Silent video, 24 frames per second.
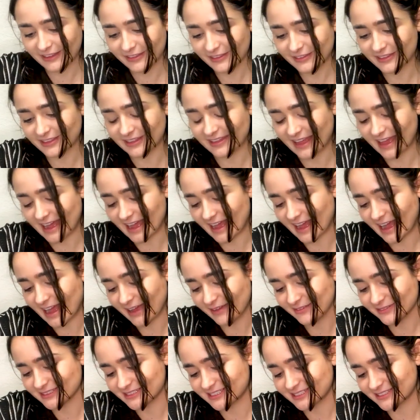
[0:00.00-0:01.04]
other than that,
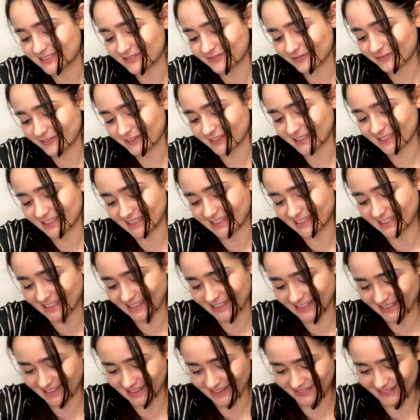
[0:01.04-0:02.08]
I'm freaking
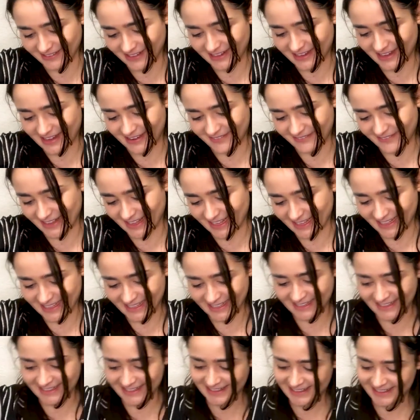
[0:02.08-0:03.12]
killing it right now,
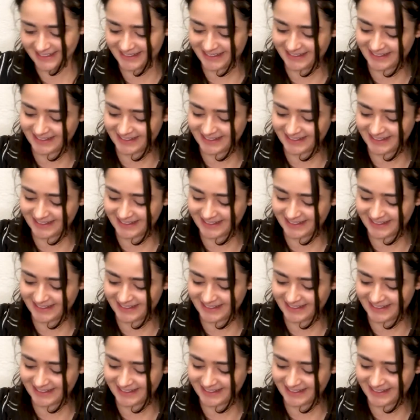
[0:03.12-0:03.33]
man.